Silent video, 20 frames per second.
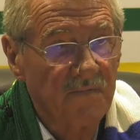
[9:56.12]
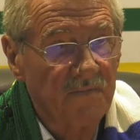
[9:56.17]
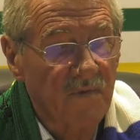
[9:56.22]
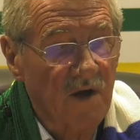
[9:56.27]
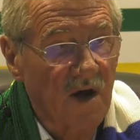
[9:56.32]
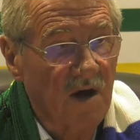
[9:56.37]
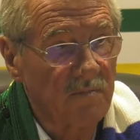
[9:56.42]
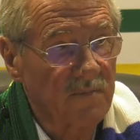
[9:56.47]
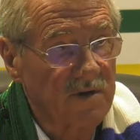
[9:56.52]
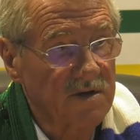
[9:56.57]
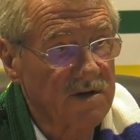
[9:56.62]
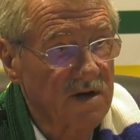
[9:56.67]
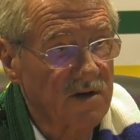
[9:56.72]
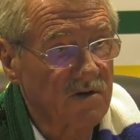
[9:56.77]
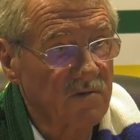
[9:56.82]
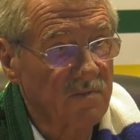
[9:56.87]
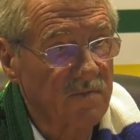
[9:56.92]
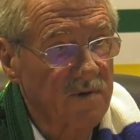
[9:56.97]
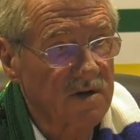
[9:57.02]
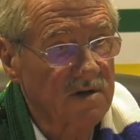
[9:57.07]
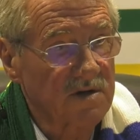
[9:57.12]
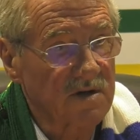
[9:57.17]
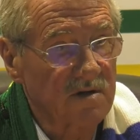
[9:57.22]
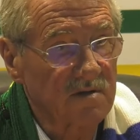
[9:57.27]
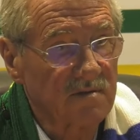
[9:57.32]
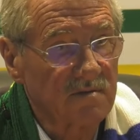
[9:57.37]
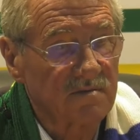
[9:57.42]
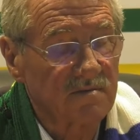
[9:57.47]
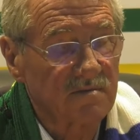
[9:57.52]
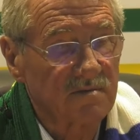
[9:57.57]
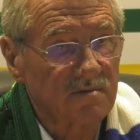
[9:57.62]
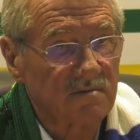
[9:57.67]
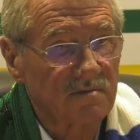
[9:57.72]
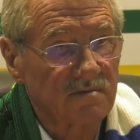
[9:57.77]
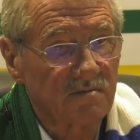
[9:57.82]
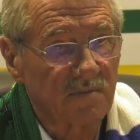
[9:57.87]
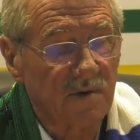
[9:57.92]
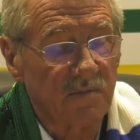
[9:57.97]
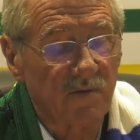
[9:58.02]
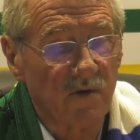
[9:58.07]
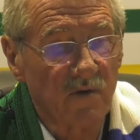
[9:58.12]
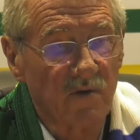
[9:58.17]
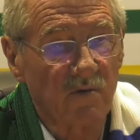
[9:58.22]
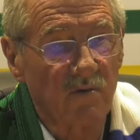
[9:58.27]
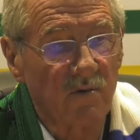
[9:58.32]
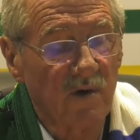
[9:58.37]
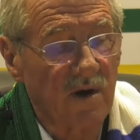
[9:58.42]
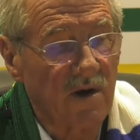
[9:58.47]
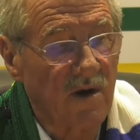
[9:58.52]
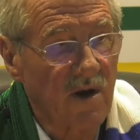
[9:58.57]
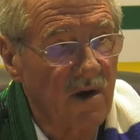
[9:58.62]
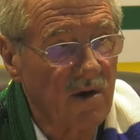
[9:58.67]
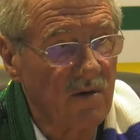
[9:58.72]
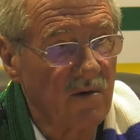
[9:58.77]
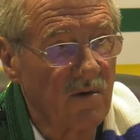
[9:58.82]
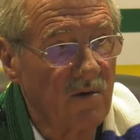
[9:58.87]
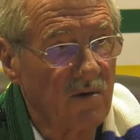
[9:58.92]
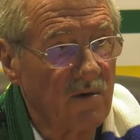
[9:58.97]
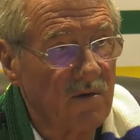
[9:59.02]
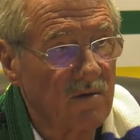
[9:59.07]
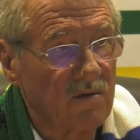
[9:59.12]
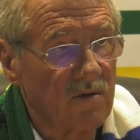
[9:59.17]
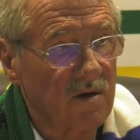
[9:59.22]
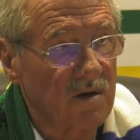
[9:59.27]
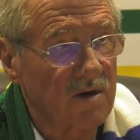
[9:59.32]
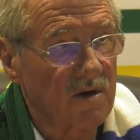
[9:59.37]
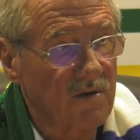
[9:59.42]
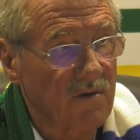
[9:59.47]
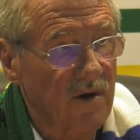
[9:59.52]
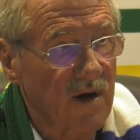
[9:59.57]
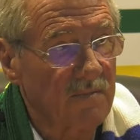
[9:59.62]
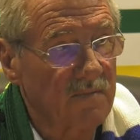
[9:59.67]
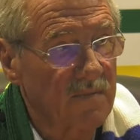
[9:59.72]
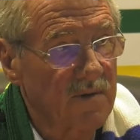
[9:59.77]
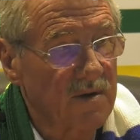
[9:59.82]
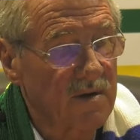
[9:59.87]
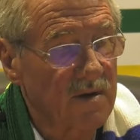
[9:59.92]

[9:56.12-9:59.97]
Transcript: and be sent to prison. people who we know were corrupt